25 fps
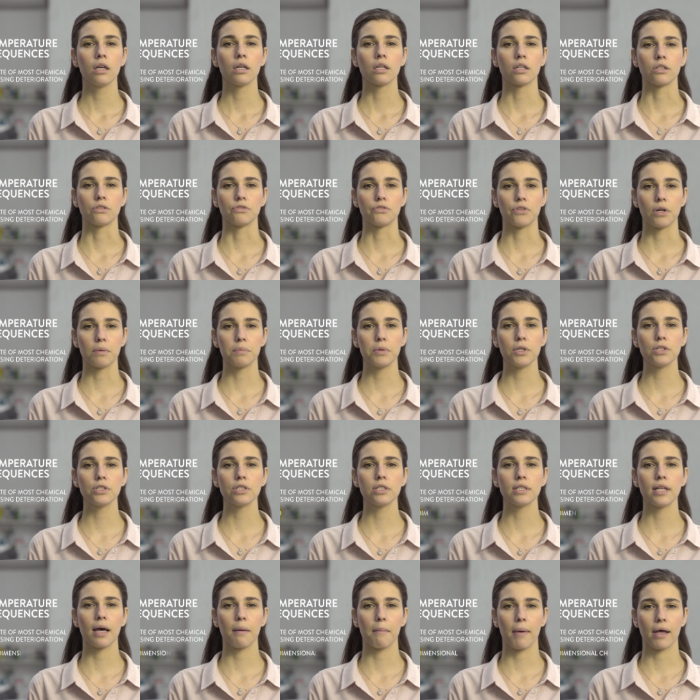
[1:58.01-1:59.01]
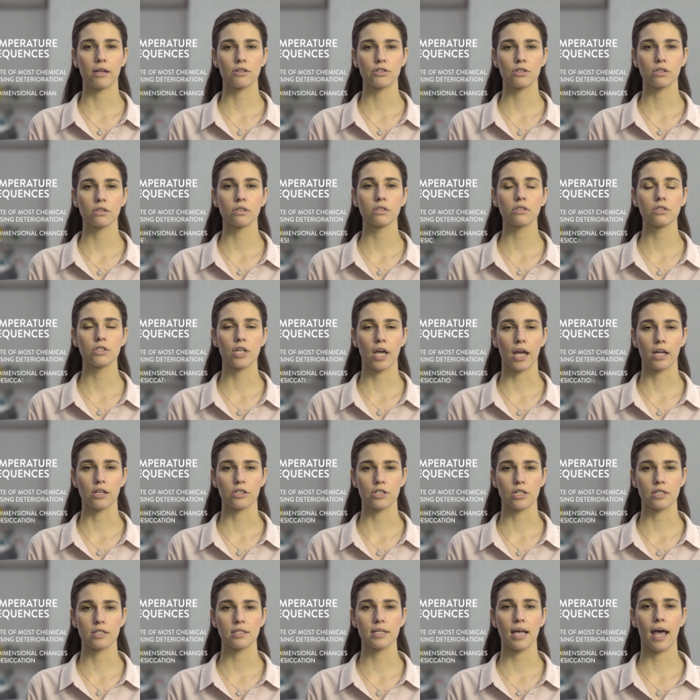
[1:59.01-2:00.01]
contribute to dimensional
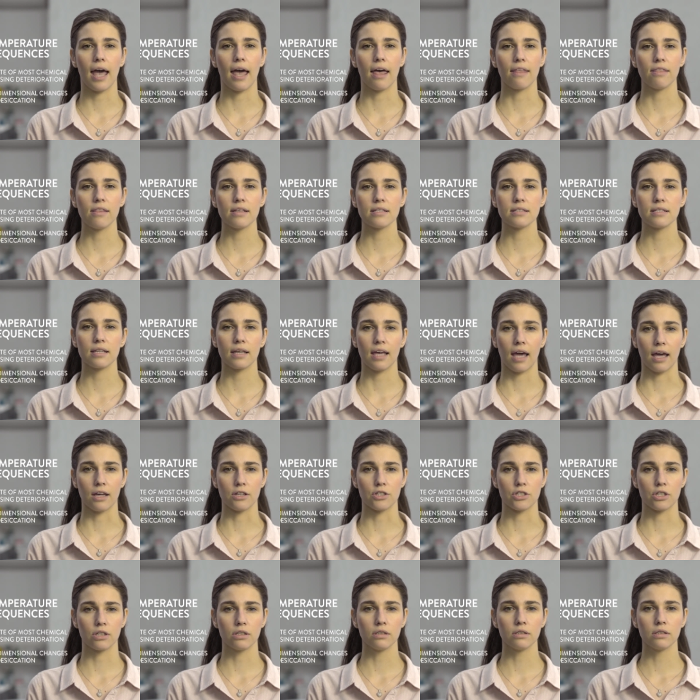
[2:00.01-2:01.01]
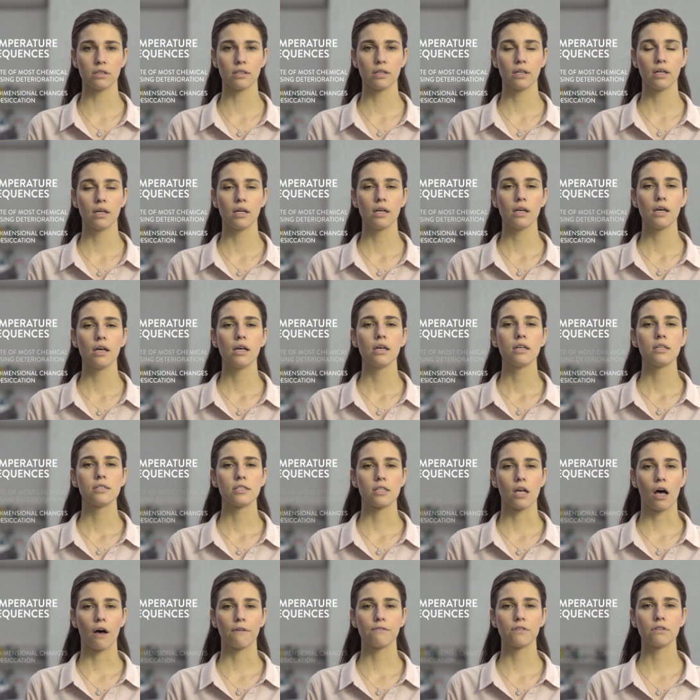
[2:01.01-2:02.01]
changes and desiccation,
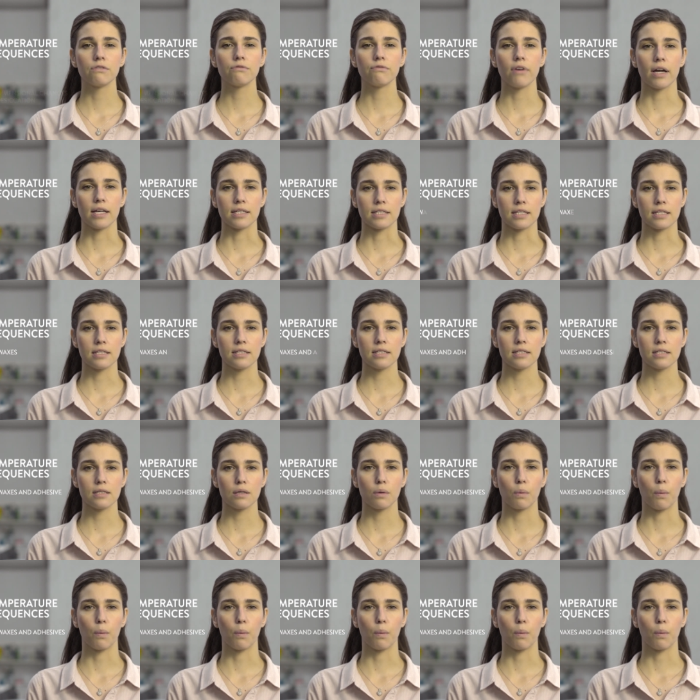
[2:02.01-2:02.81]
soften resins,